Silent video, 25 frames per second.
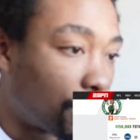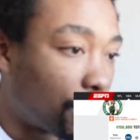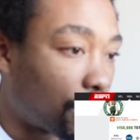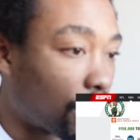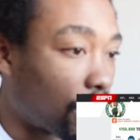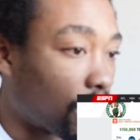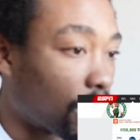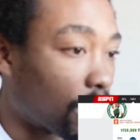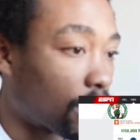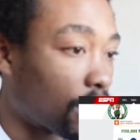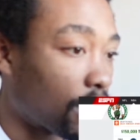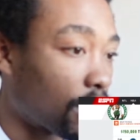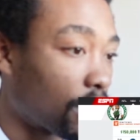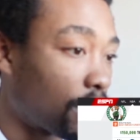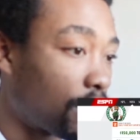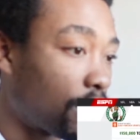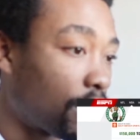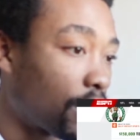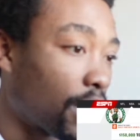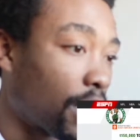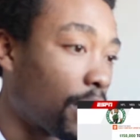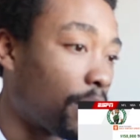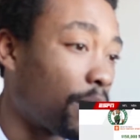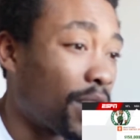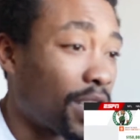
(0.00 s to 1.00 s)
Hawks on the
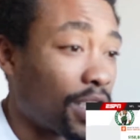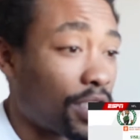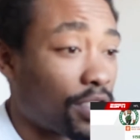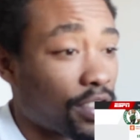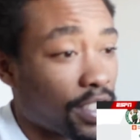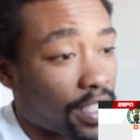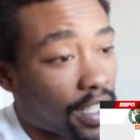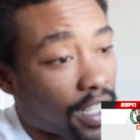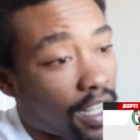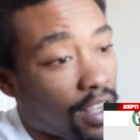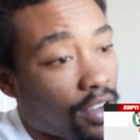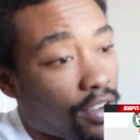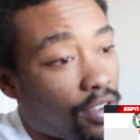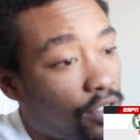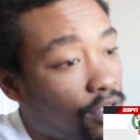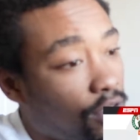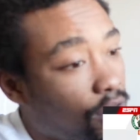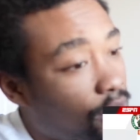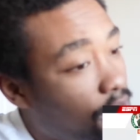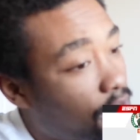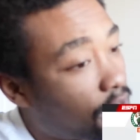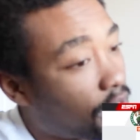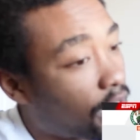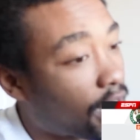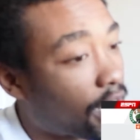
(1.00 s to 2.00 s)
2-game winning streak at
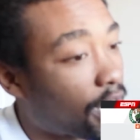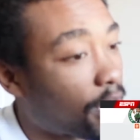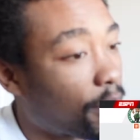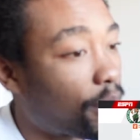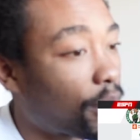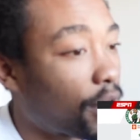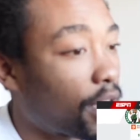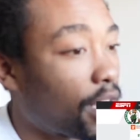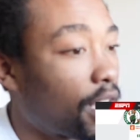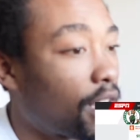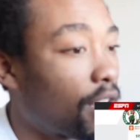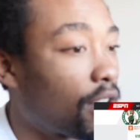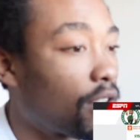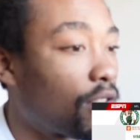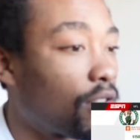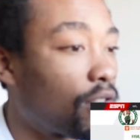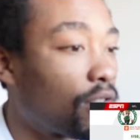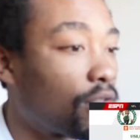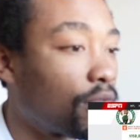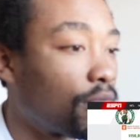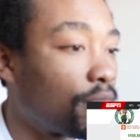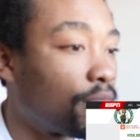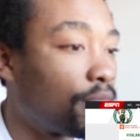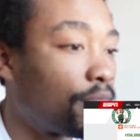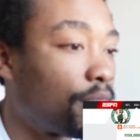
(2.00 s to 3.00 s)
home. See, they could play at
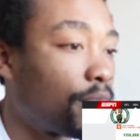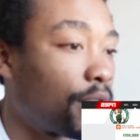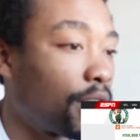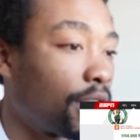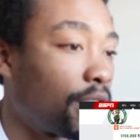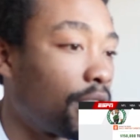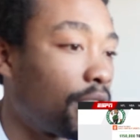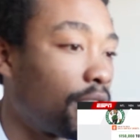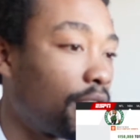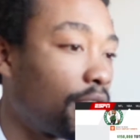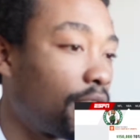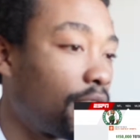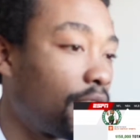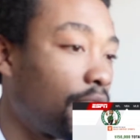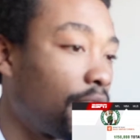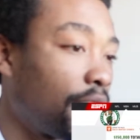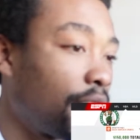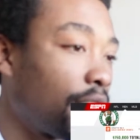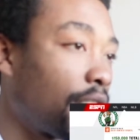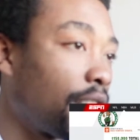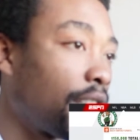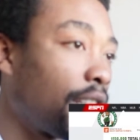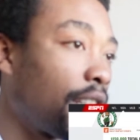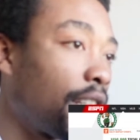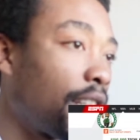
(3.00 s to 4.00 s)
home, but it seems
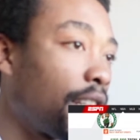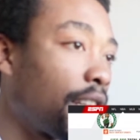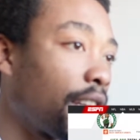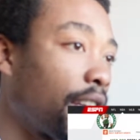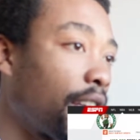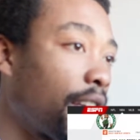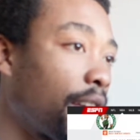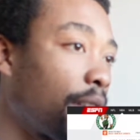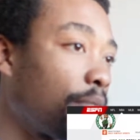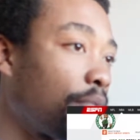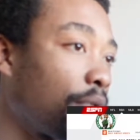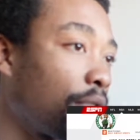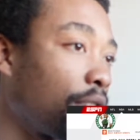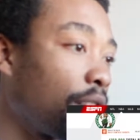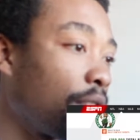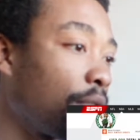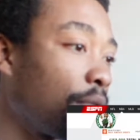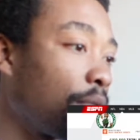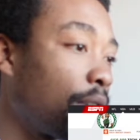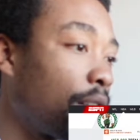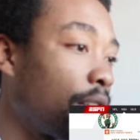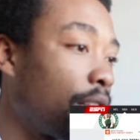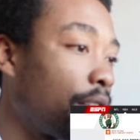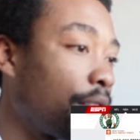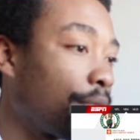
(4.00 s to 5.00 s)
that they can't play
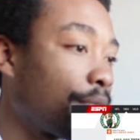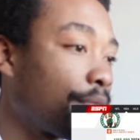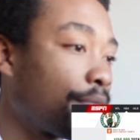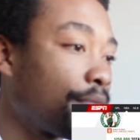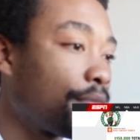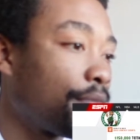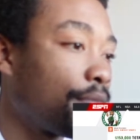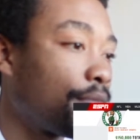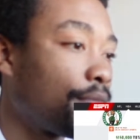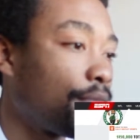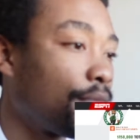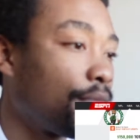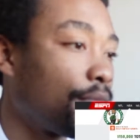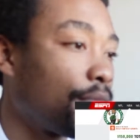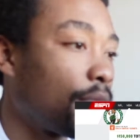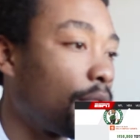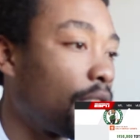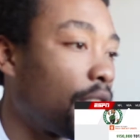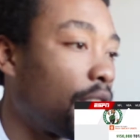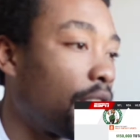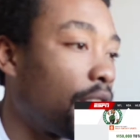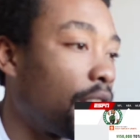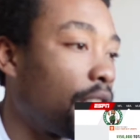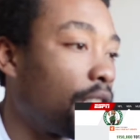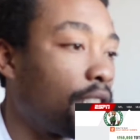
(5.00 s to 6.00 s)
away.
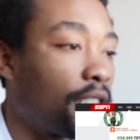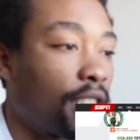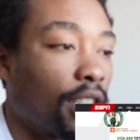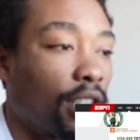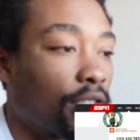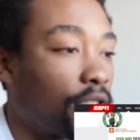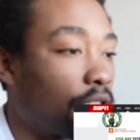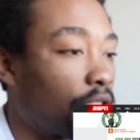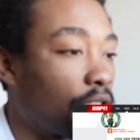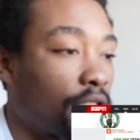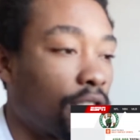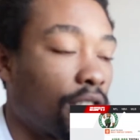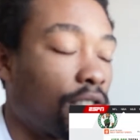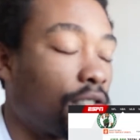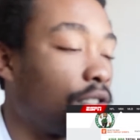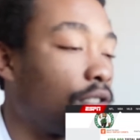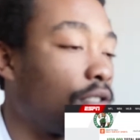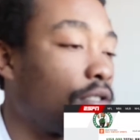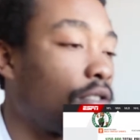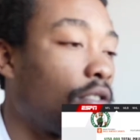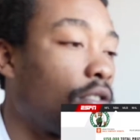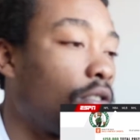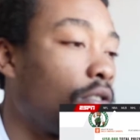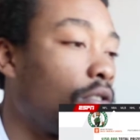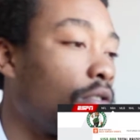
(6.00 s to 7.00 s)
And the Celtics are
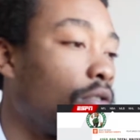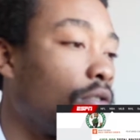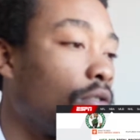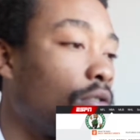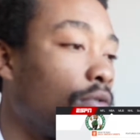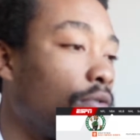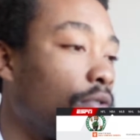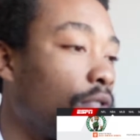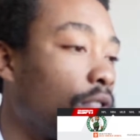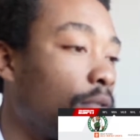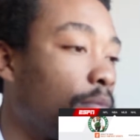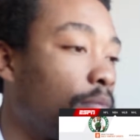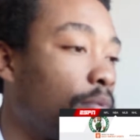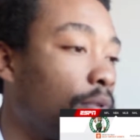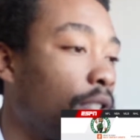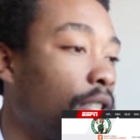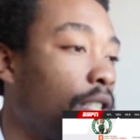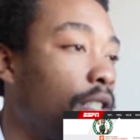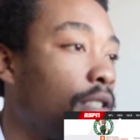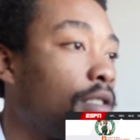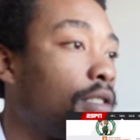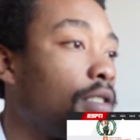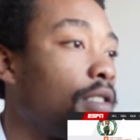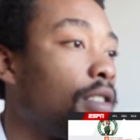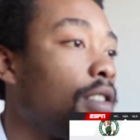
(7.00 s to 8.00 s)
just all over the
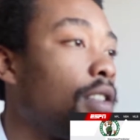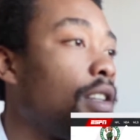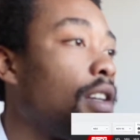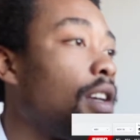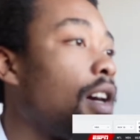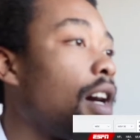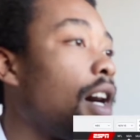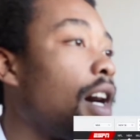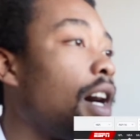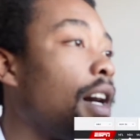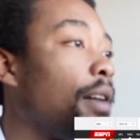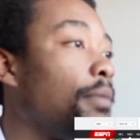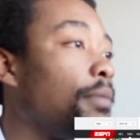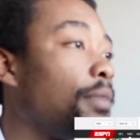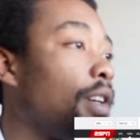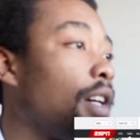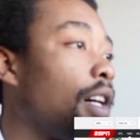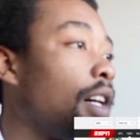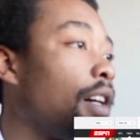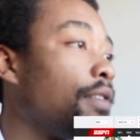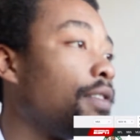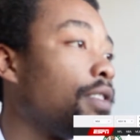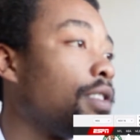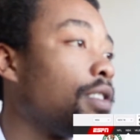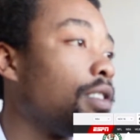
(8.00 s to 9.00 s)
place. I'm
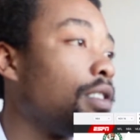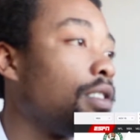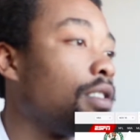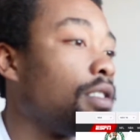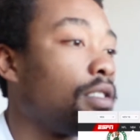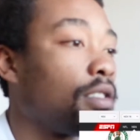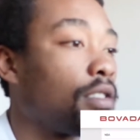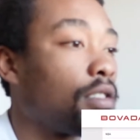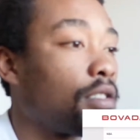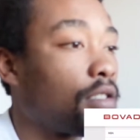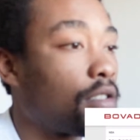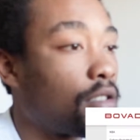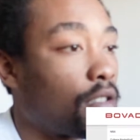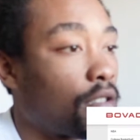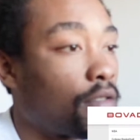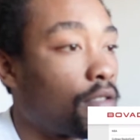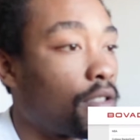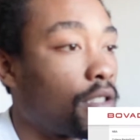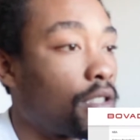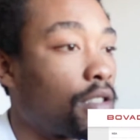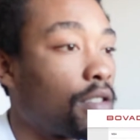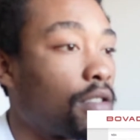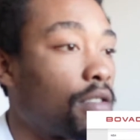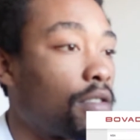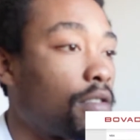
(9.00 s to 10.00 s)
obviously
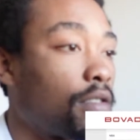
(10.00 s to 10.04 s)
going